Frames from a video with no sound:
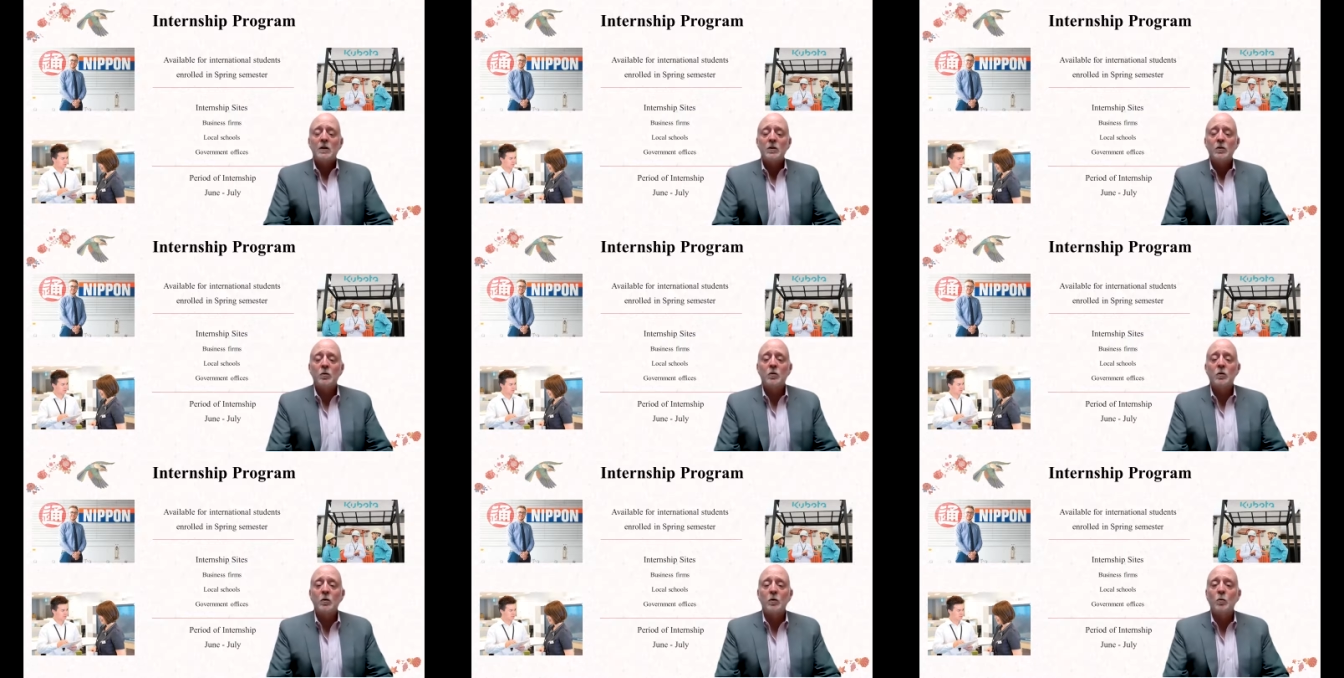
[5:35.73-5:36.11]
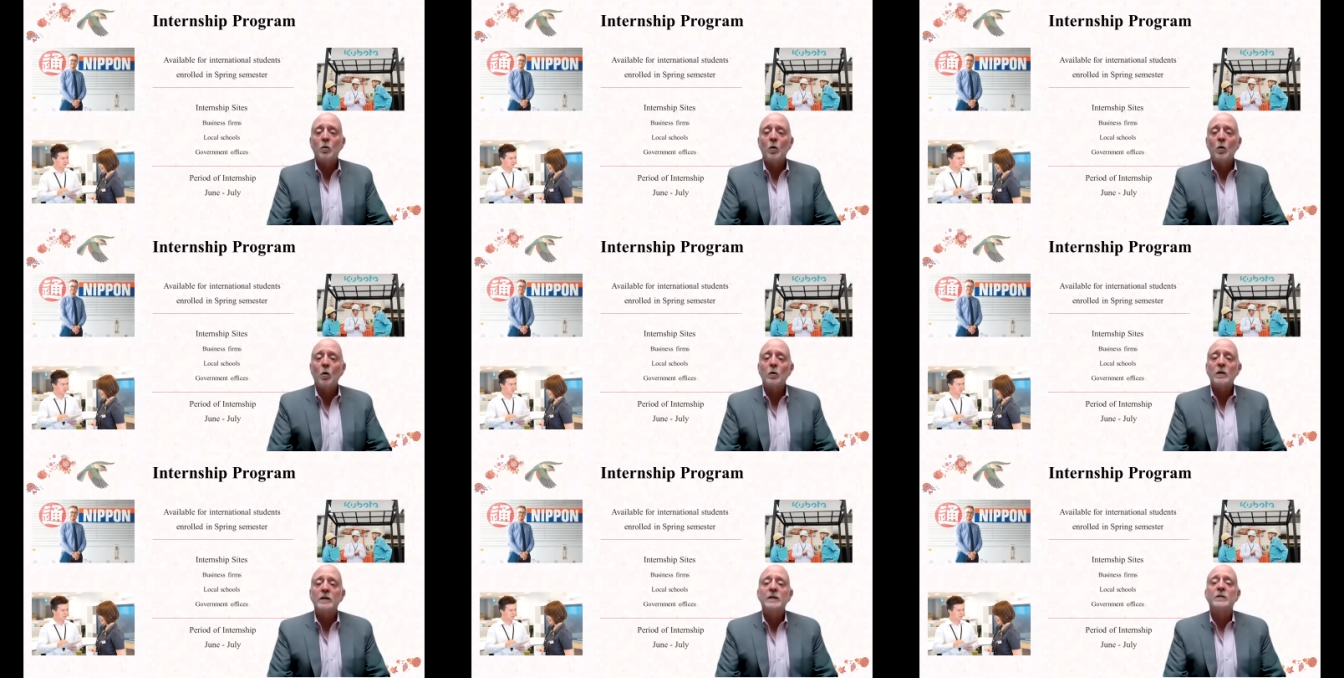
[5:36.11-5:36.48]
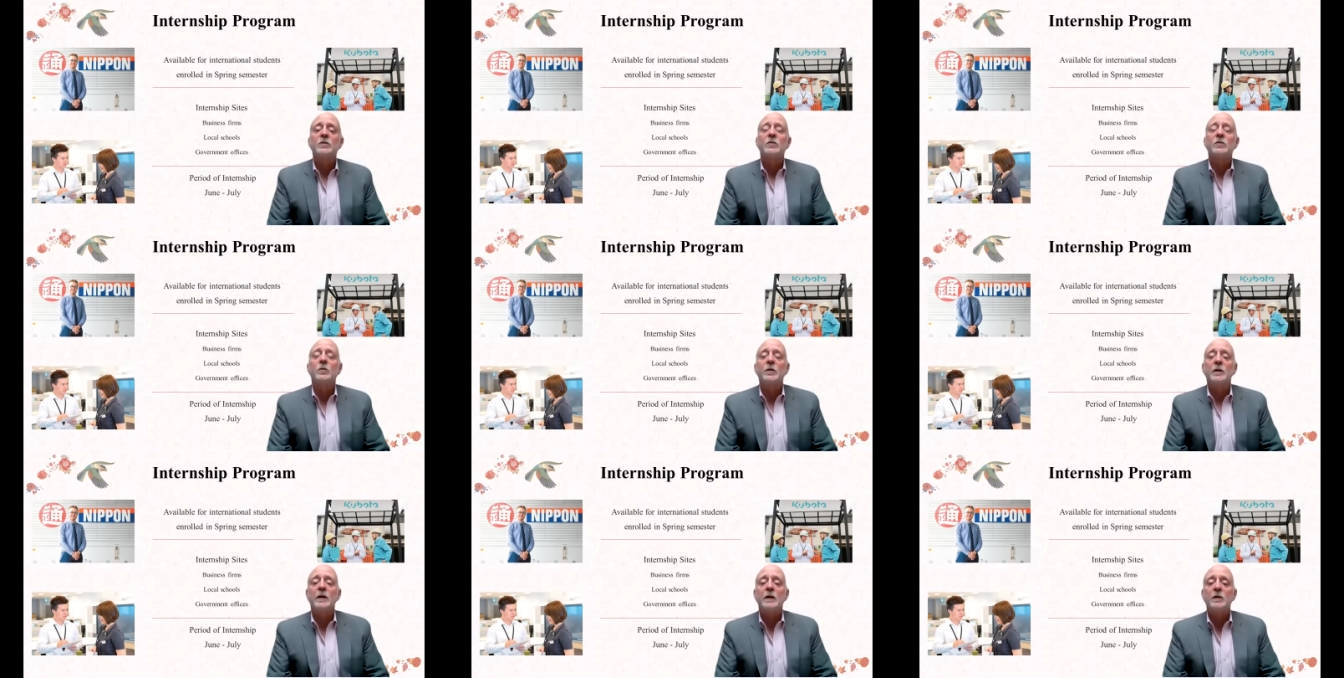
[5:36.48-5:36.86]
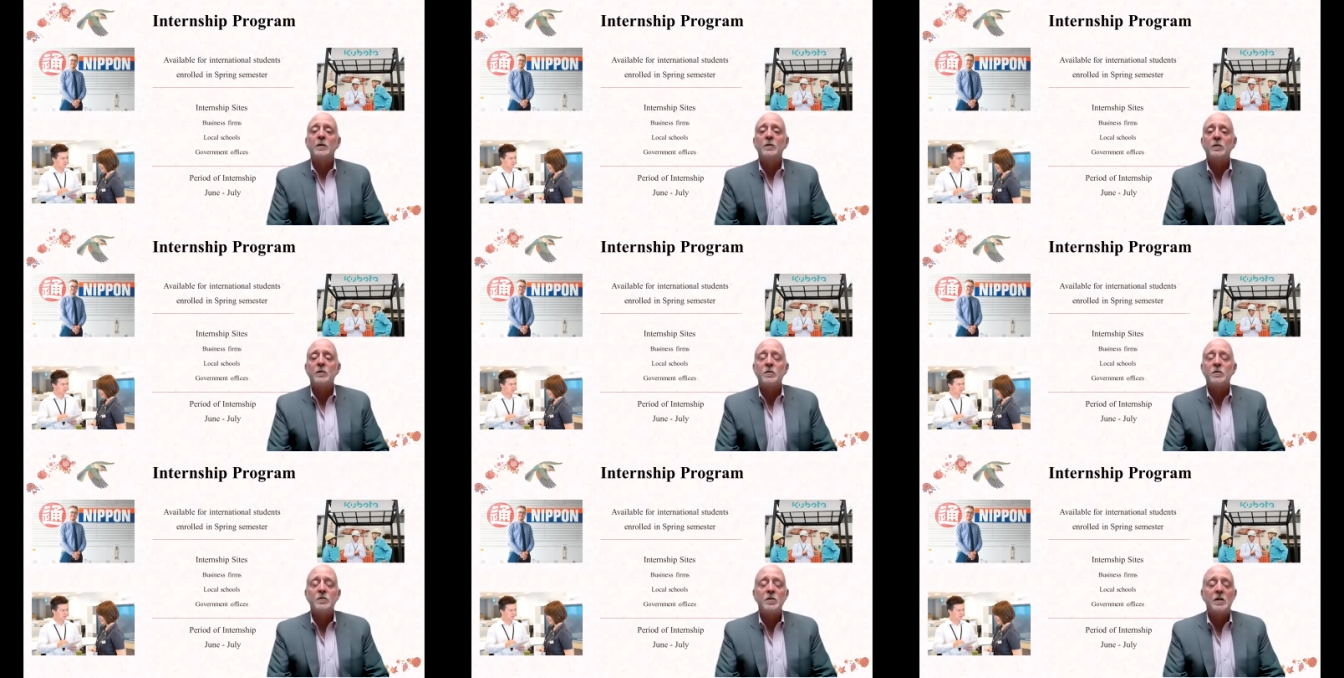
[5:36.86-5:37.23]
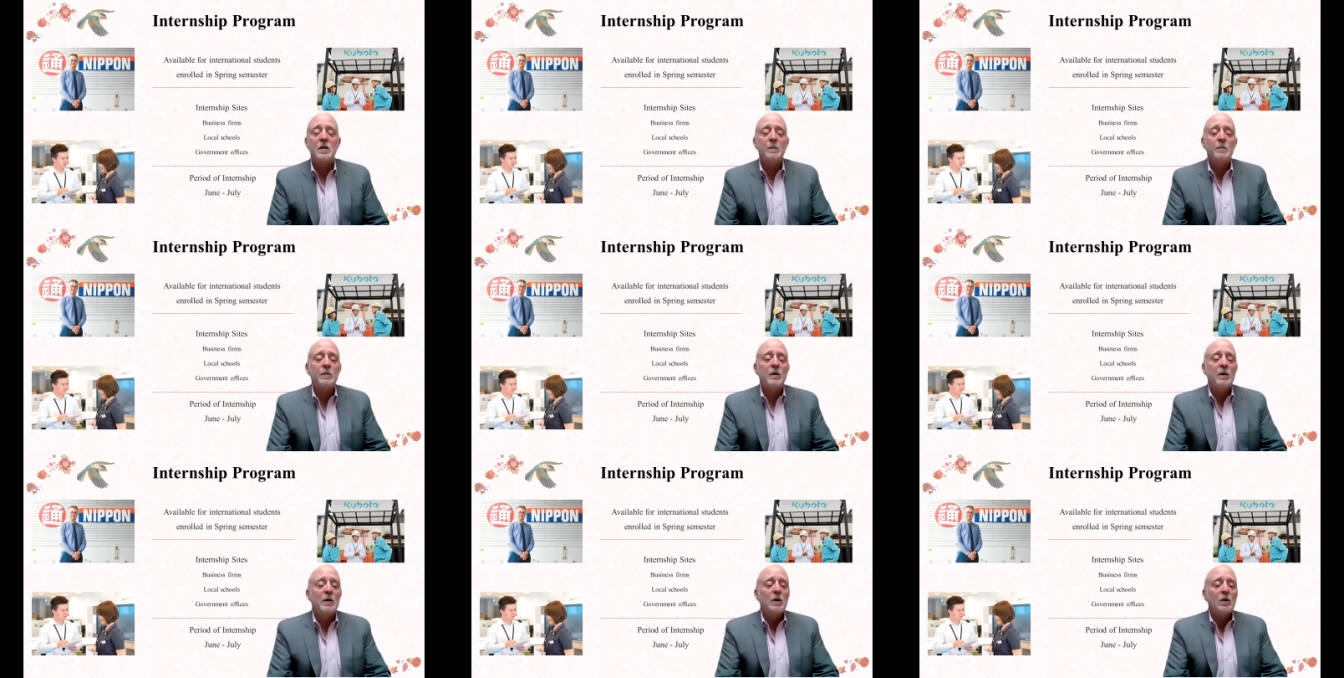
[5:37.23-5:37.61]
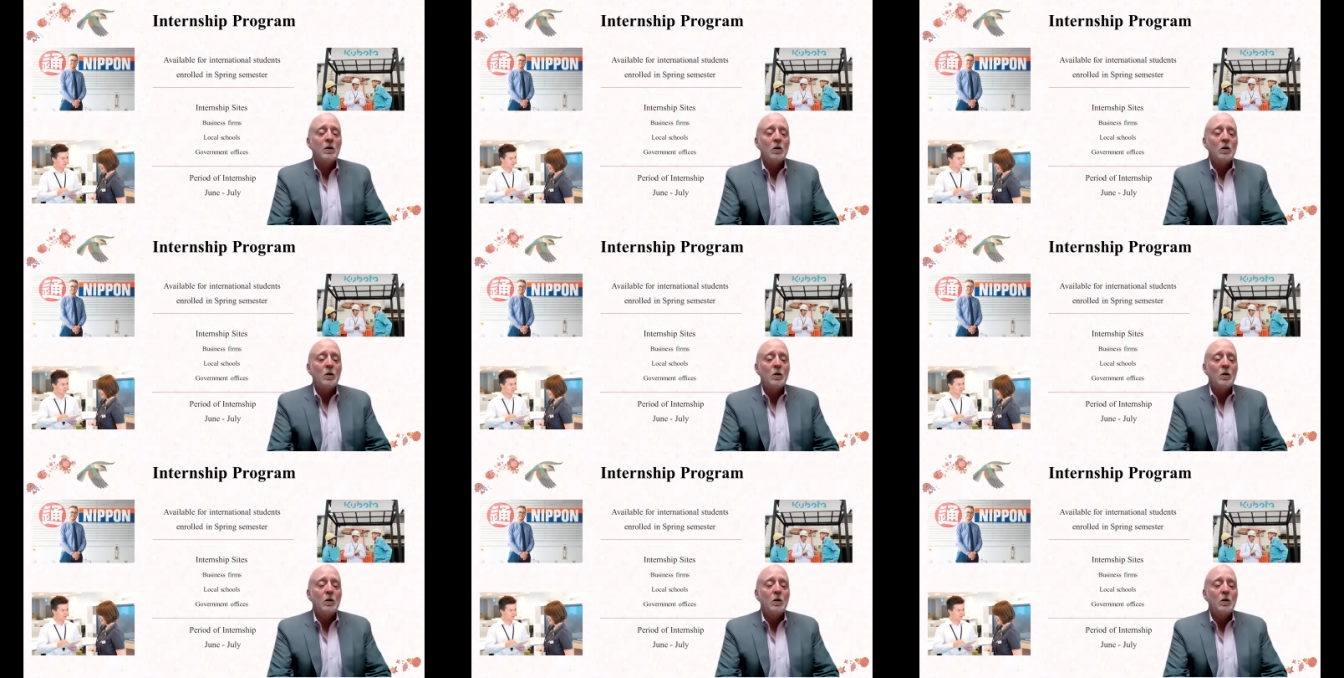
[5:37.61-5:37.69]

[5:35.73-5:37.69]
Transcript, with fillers: you could roll into an internship